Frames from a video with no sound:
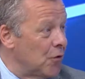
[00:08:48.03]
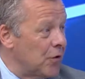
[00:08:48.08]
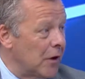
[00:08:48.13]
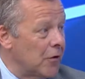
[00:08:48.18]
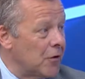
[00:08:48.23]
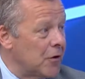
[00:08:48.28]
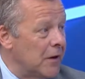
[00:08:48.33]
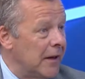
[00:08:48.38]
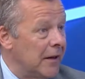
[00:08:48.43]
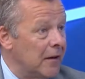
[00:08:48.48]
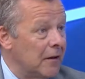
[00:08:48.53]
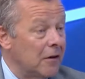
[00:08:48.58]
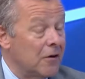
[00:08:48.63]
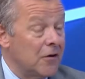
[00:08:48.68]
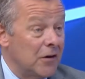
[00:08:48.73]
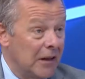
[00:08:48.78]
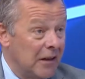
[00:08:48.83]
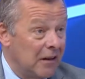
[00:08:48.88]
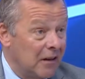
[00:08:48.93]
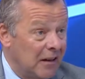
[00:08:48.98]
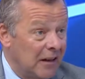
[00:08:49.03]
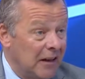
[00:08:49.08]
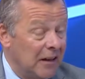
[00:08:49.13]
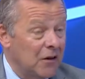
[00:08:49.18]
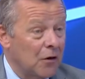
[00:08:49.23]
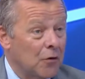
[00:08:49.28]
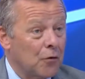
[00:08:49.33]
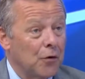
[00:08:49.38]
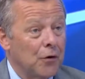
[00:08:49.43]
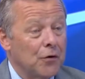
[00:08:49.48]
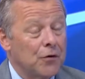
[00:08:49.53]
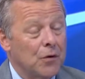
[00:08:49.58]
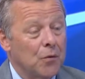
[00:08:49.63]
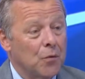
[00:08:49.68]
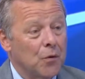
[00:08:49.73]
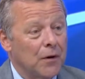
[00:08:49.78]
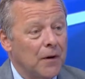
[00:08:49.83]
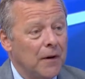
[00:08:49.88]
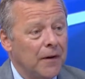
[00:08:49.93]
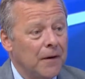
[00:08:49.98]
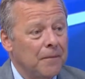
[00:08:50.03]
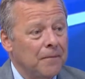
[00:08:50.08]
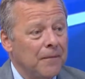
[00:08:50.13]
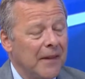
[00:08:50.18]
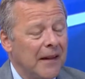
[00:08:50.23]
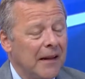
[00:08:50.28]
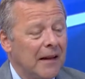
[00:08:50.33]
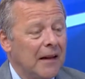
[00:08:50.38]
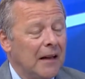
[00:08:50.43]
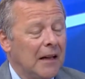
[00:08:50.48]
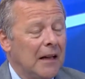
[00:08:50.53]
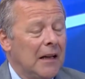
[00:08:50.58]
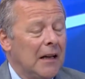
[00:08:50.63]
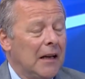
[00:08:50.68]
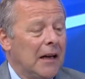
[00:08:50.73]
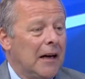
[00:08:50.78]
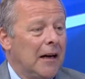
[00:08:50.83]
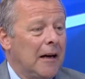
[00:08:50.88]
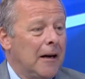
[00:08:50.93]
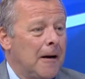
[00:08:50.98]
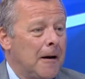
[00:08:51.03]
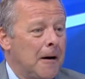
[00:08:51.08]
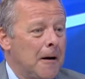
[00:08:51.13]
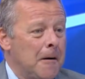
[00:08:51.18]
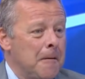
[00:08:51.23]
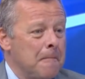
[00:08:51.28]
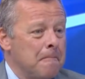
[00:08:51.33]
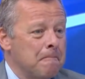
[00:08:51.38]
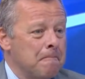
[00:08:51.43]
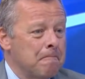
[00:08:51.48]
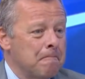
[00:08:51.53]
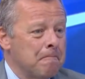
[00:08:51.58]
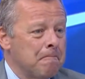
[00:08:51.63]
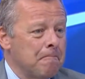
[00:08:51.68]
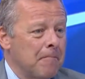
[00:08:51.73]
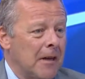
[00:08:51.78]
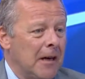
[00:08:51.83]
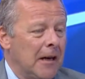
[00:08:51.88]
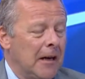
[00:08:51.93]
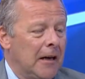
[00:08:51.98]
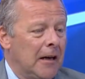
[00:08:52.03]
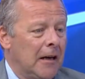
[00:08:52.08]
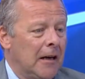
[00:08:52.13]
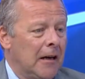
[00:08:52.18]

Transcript: use our standards, indeed across the world. 78%